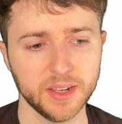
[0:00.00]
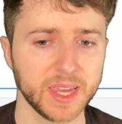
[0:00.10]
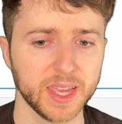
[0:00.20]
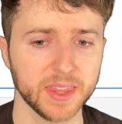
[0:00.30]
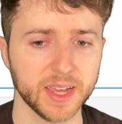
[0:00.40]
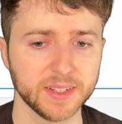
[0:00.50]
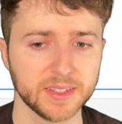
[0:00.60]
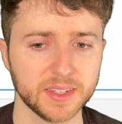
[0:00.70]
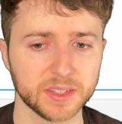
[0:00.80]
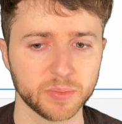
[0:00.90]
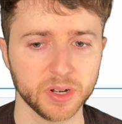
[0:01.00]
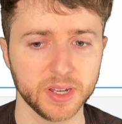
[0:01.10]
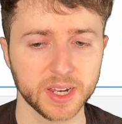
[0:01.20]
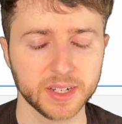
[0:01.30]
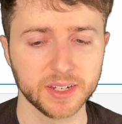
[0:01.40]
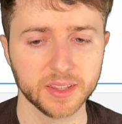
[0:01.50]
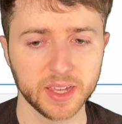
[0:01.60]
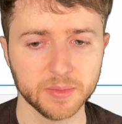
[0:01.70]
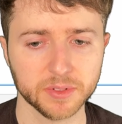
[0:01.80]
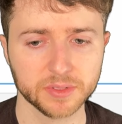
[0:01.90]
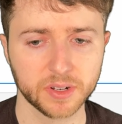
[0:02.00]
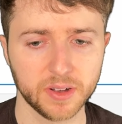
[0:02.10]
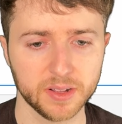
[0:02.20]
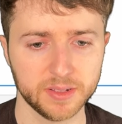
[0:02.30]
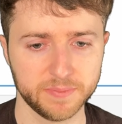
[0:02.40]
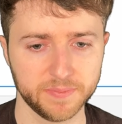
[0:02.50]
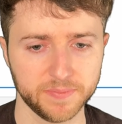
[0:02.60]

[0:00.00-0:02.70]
and that's this predicted labels column.